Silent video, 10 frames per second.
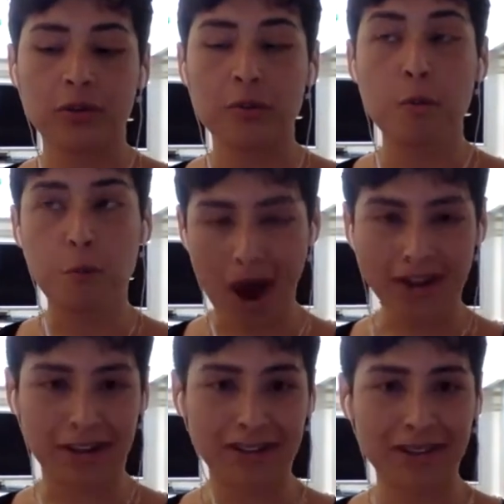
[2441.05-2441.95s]

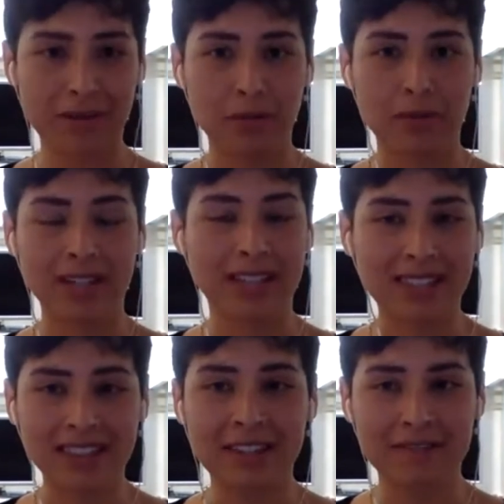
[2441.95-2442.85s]
model, because I
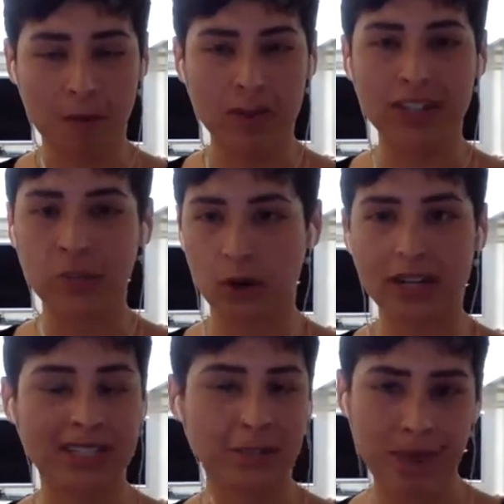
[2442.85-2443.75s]
think that feminist work
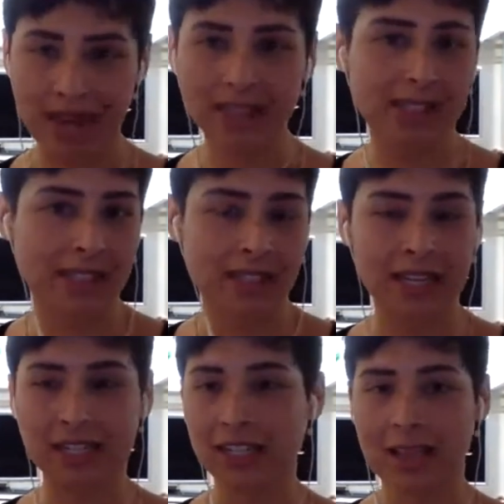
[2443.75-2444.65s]
is best
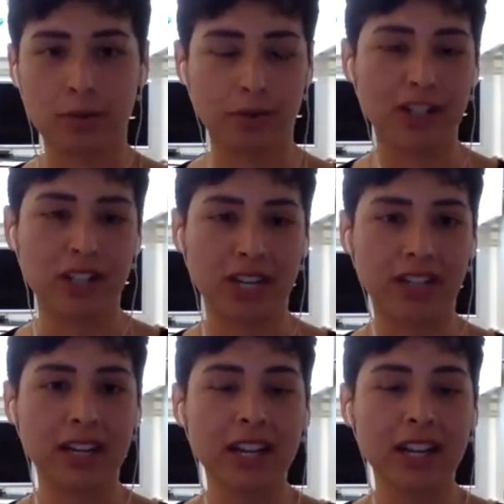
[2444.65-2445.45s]
in collaboration.